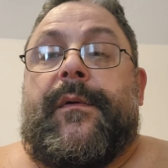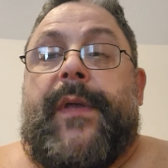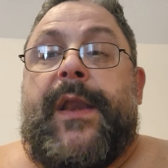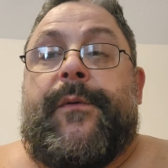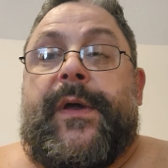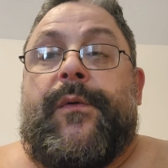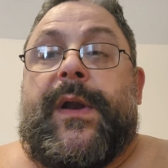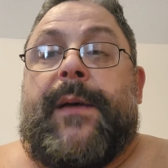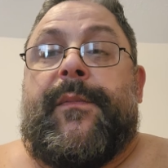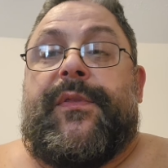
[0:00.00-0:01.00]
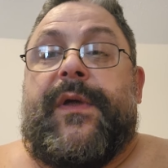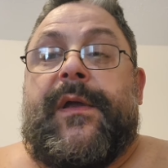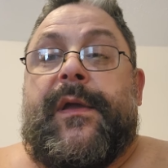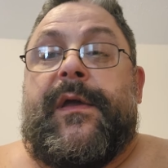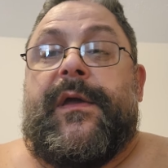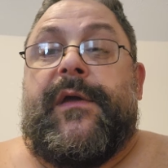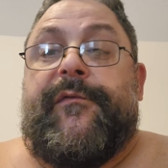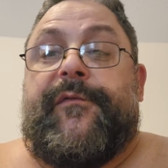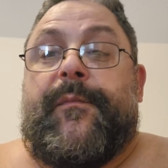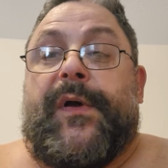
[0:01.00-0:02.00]
anyway, what I'm thinking,
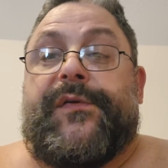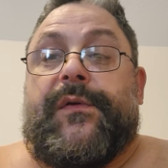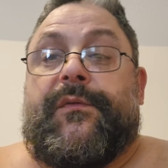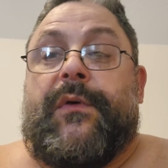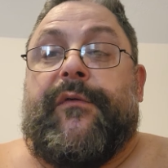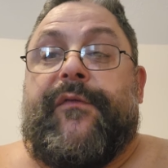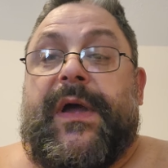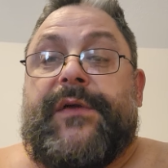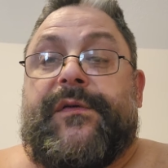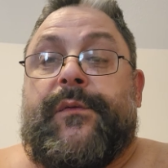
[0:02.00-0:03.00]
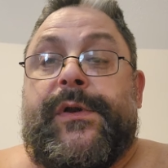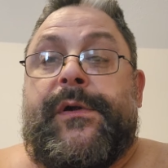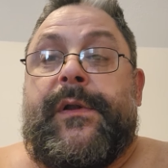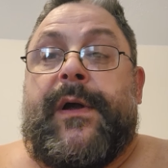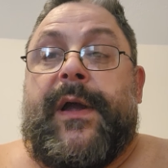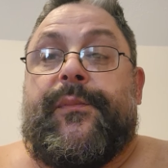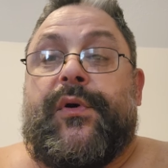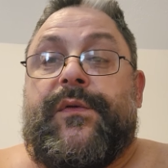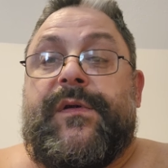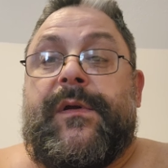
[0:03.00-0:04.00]
if muscles grow faster when you're eating high
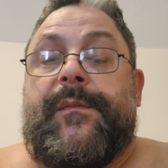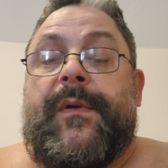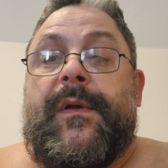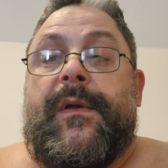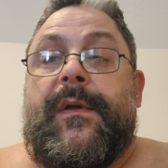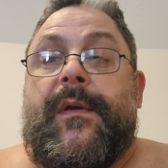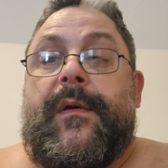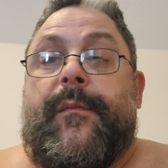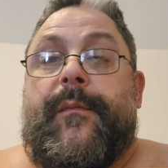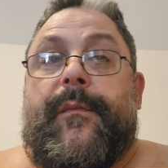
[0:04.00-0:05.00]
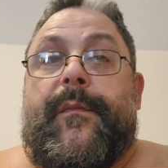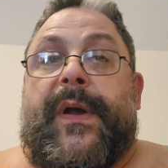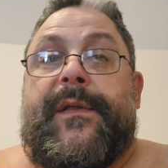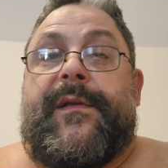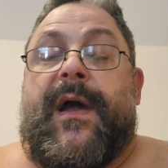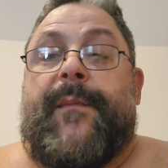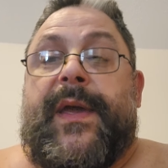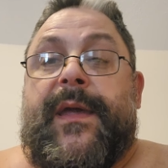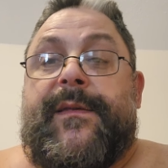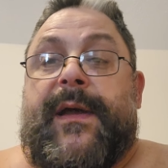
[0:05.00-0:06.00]
protein, by the time
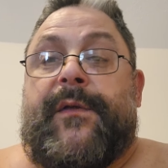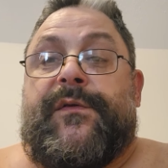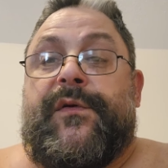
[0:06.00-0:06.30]
I get down